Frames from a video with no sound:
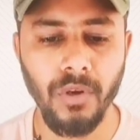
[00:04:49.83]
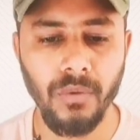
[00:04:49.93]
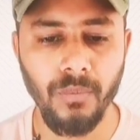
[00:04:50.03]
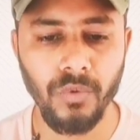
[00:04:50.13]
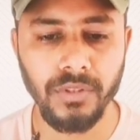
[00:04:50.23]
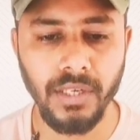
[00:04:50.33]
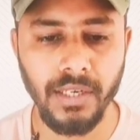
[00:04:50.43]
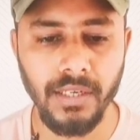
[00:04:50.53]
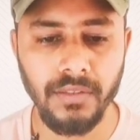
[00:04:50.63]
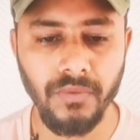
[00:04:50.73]
blog post
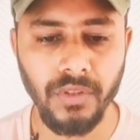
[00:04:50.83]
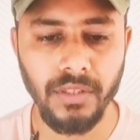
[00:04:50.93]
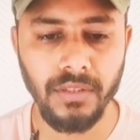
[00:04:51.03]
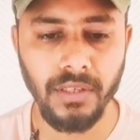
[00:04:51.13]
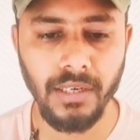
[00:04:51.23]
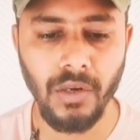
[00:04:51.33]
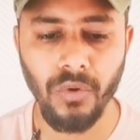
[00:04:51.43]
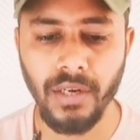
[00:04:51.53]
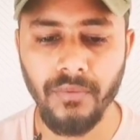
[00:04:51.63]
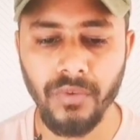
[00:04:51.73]
ideas for this and
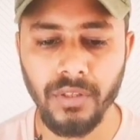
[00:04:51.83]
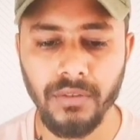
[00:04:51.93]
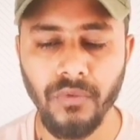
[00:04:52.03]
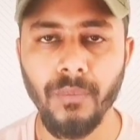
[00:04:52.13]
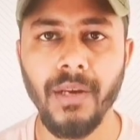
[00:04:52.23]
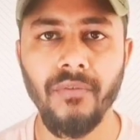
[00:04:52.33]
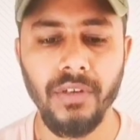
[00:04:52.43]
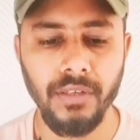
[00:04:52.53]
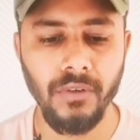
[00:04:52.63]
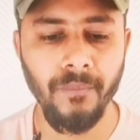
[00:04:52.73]
outline for this for my
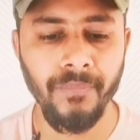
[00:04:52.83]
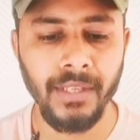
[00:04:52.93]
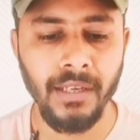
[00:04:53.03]
video.